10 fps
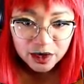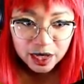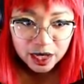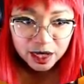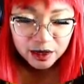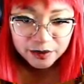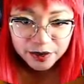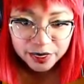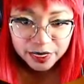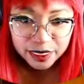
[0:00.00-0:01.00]
Okay.
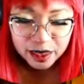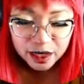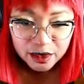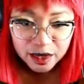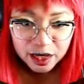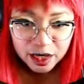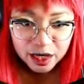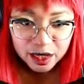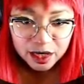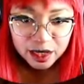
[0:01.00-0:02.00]

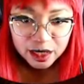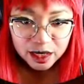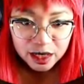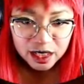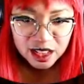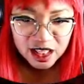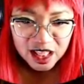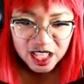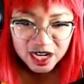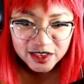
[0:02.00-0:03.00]

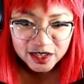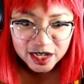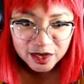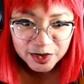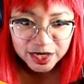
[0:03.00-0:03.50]
And he's gonna get